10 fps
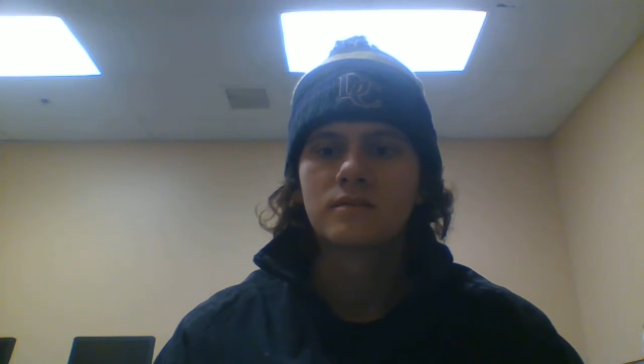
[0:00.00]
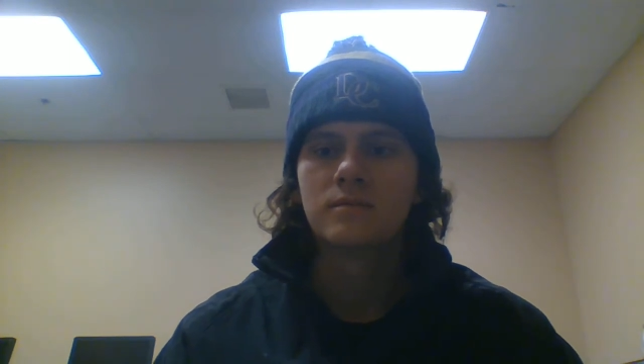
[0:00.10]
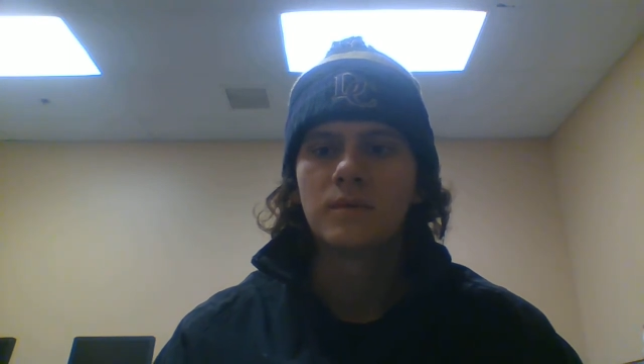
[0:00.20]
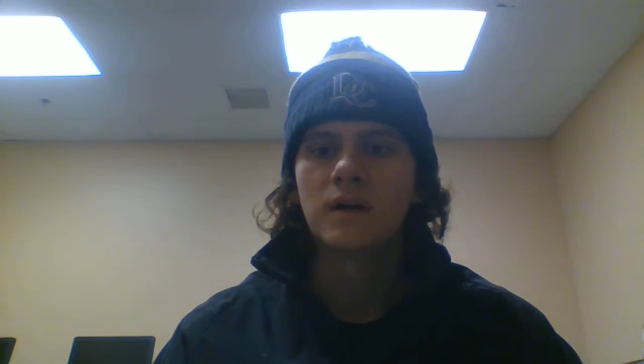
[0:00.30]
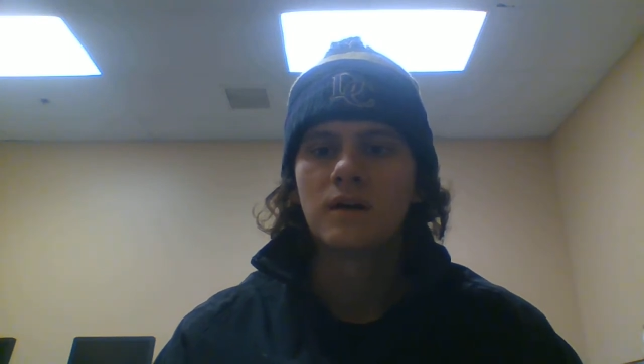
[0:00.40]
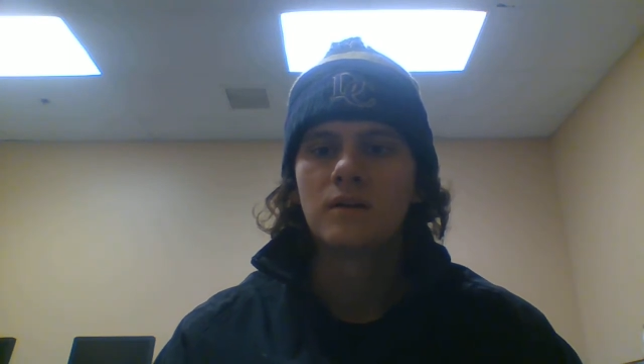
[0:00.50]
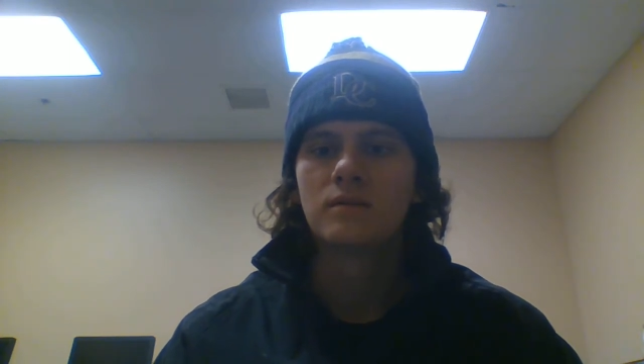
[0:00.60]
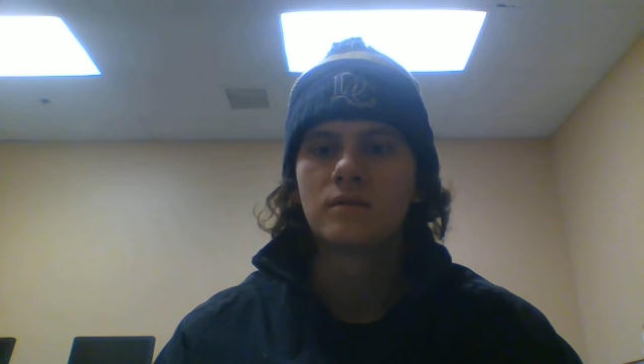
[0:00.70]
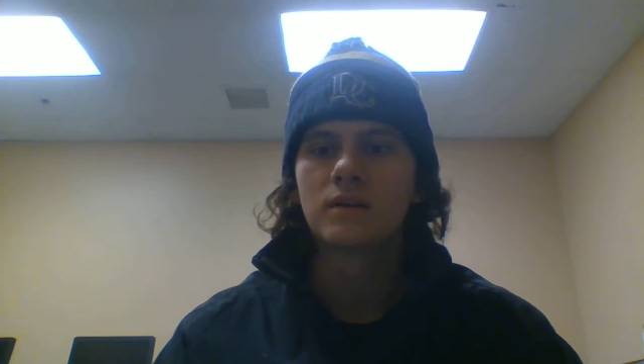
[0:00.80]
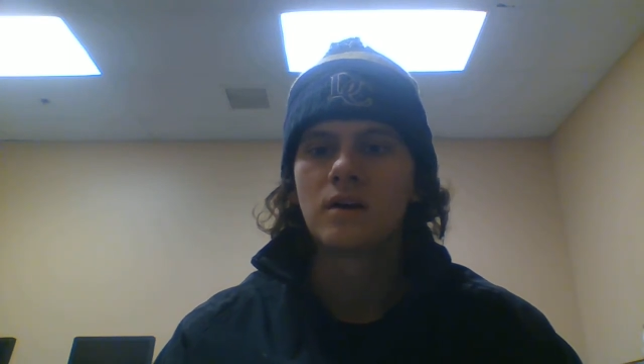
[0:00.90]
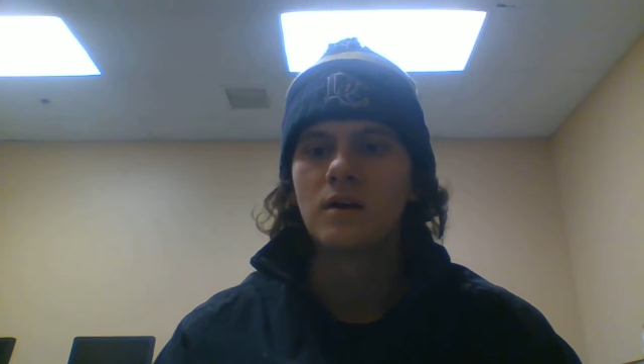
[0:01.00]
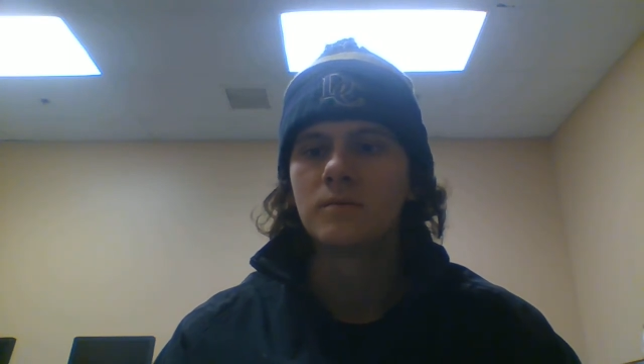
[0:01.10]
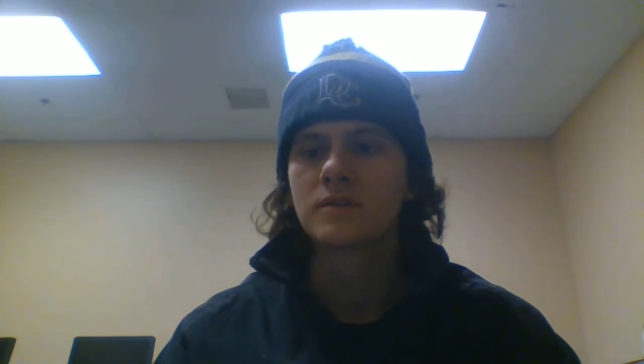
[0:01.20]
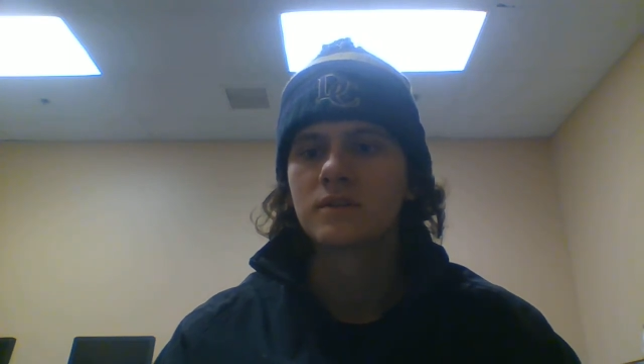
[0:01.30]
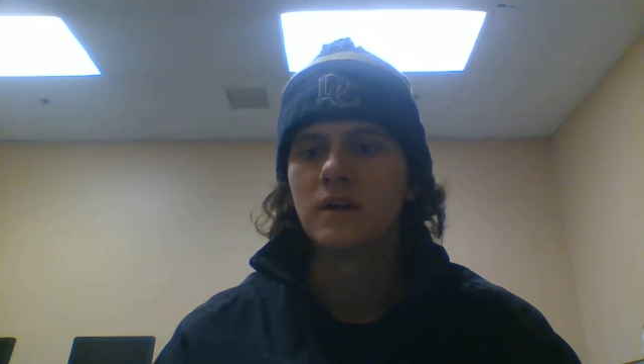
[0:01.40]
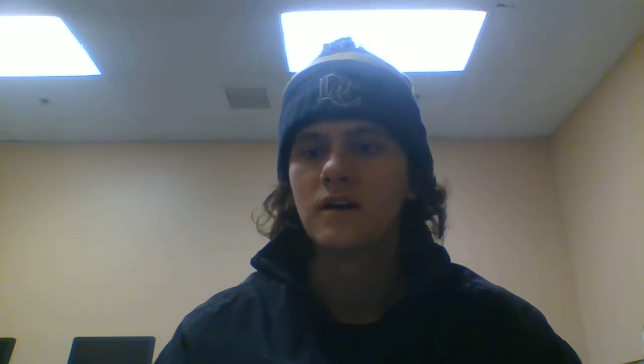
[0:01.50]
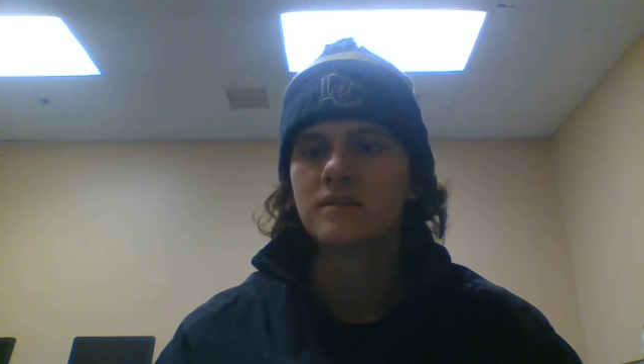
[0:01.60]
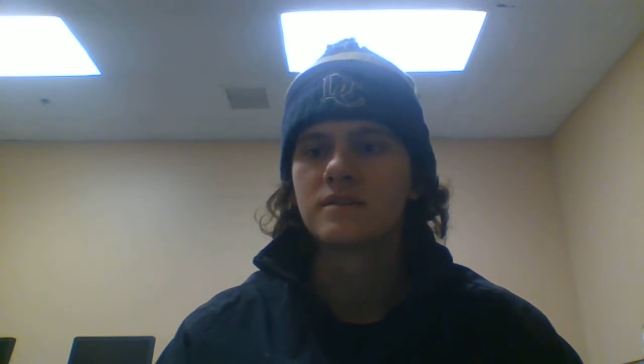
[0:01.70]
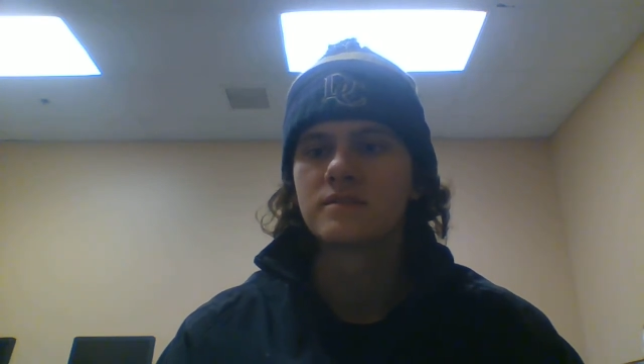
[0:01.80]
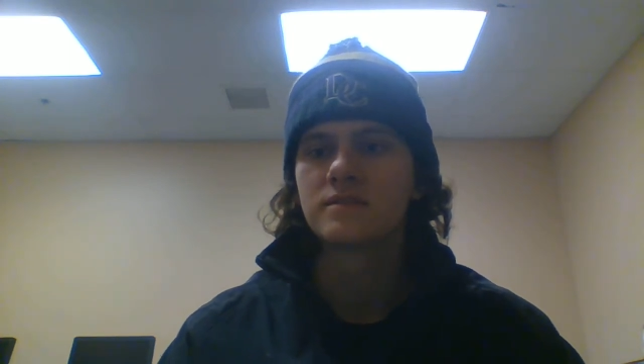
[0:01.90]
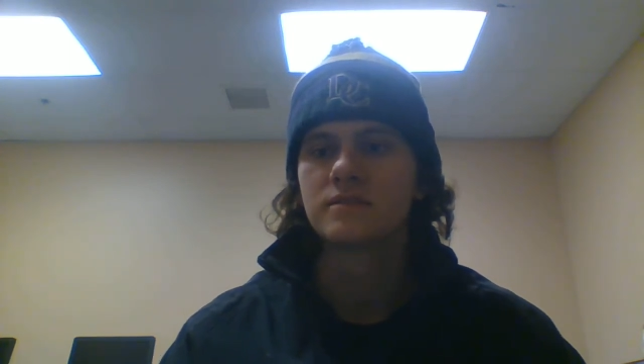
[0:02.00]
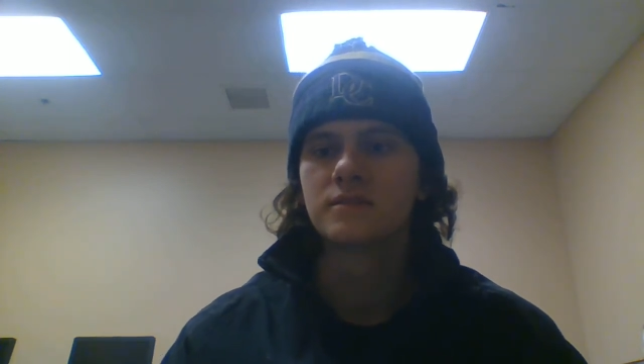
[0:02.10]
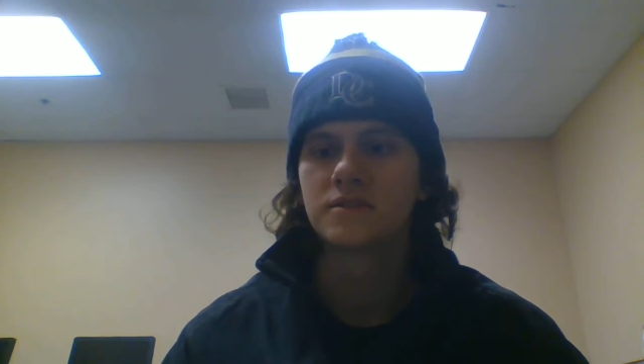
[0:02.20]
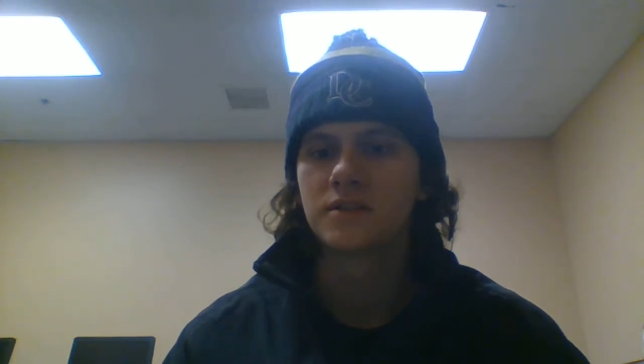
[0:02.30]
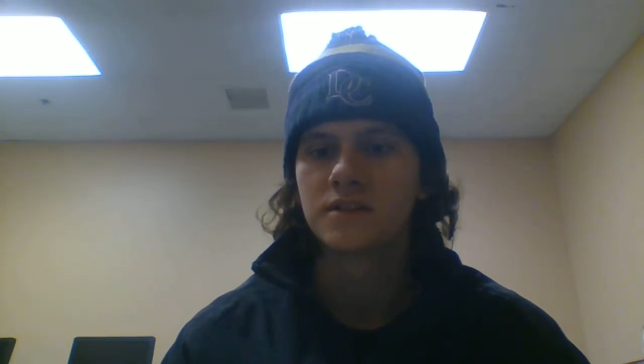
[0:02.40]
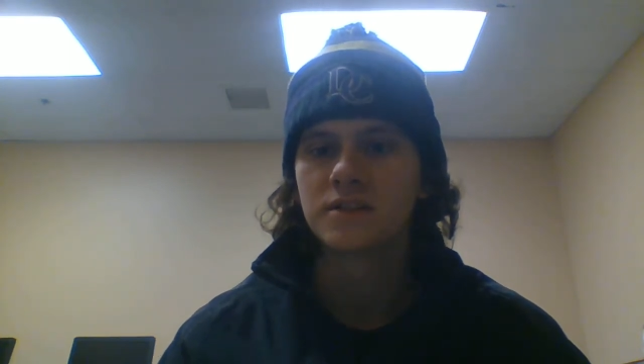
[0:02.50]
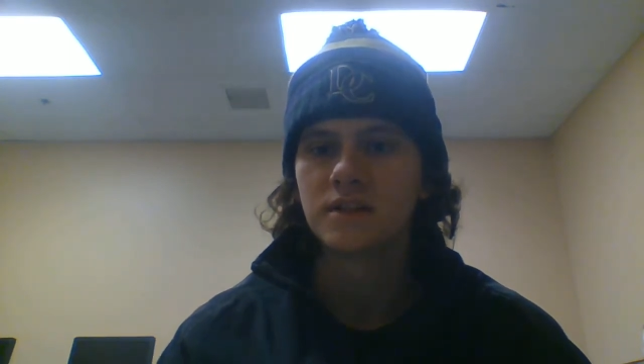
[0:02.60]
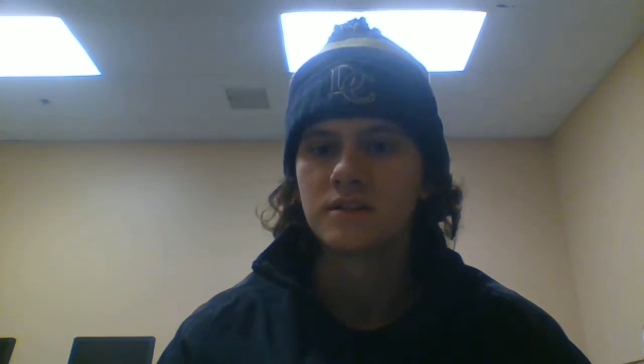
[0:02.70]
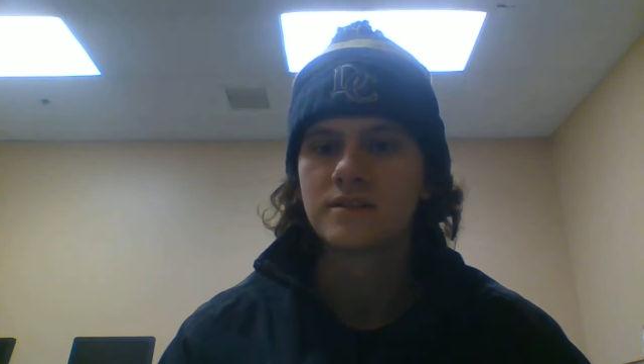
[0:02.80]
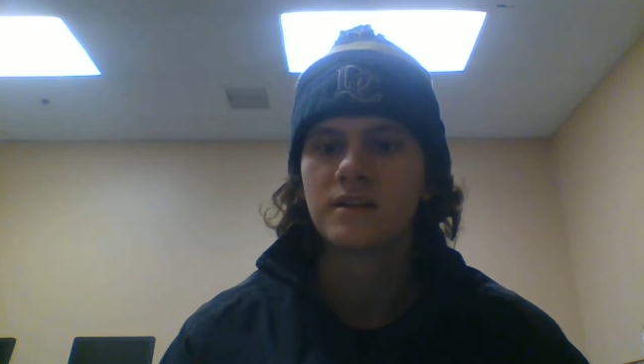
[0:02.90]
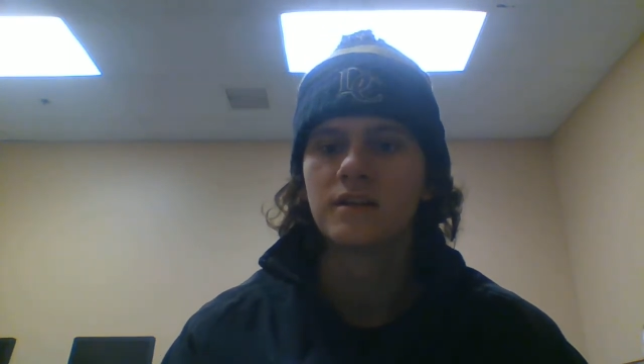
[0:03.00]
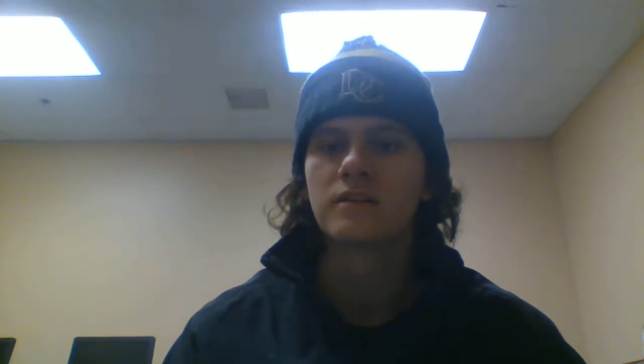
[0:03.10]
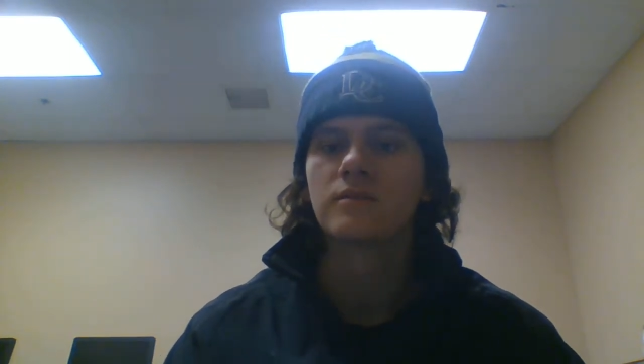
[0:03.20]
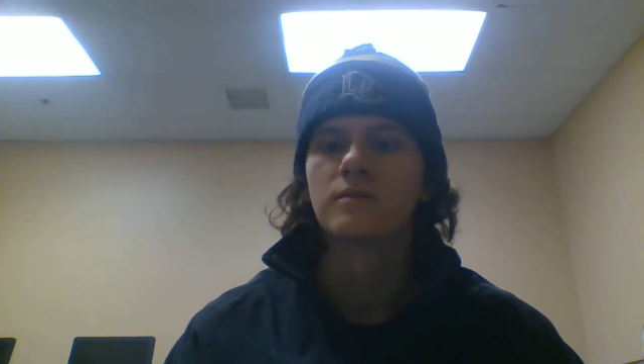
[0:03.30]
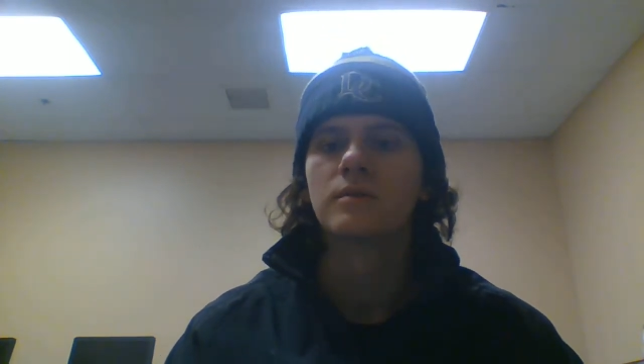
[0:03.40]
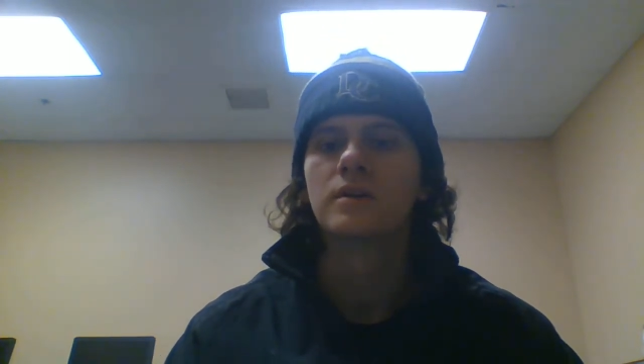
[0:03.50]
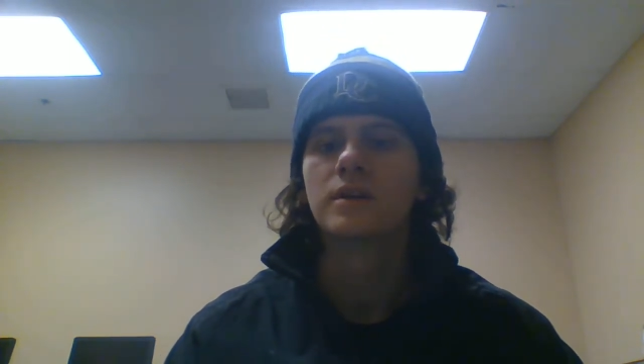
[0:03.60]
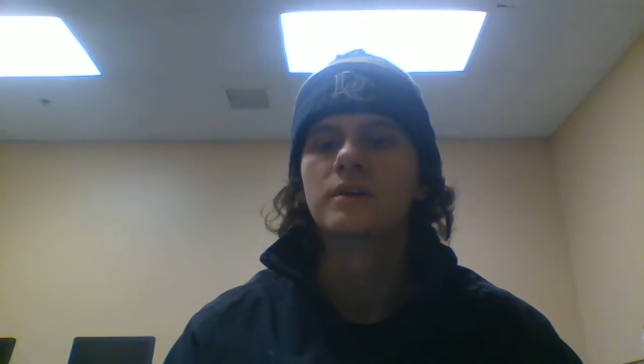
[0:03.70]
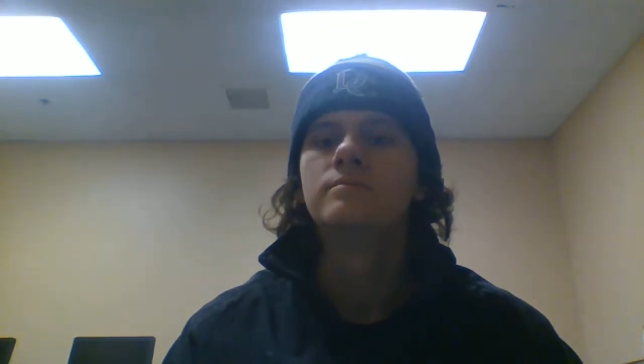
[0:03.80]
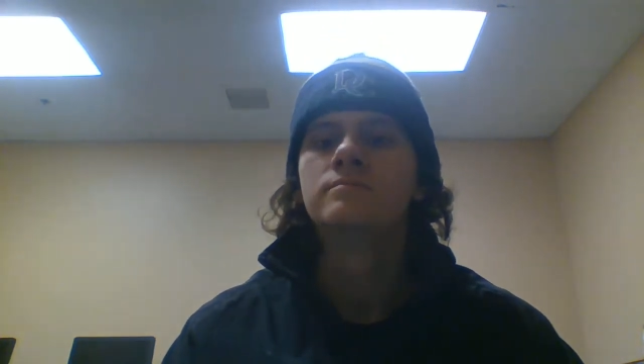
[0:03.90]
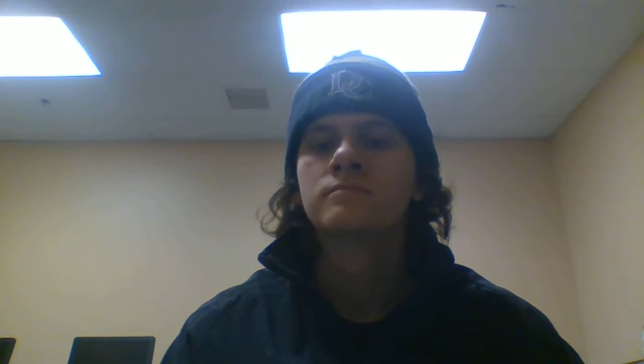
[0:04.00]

about the Commerce Clause as a restriction on state authority.